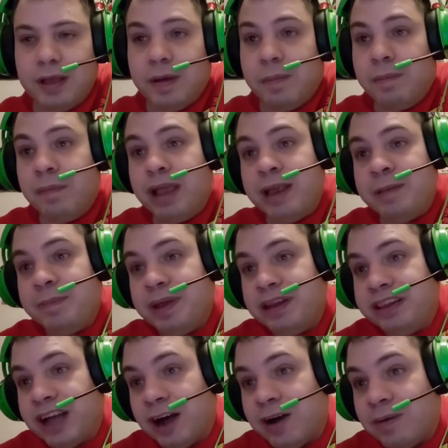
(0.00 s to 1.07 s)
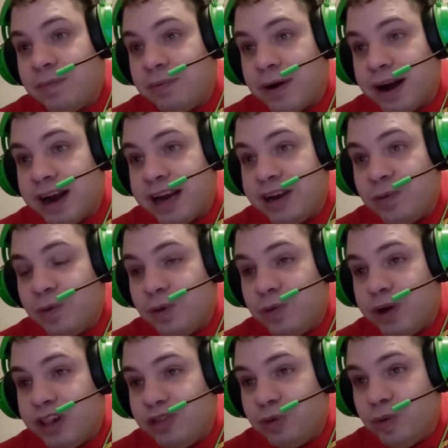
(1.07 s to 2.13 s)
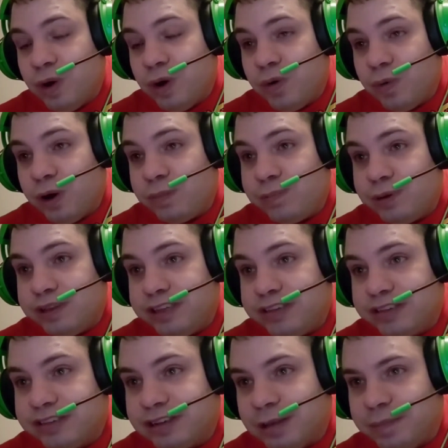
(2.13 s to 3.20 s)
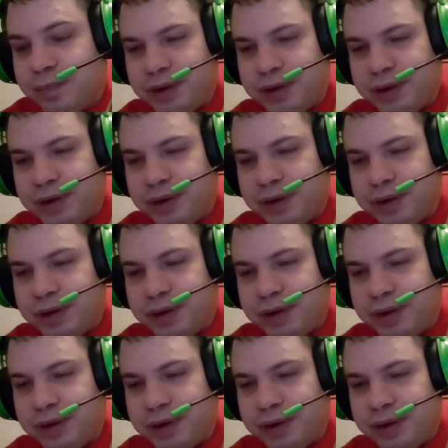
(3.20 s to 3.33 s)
maybe Don Bryan will win the Royal Rumble this time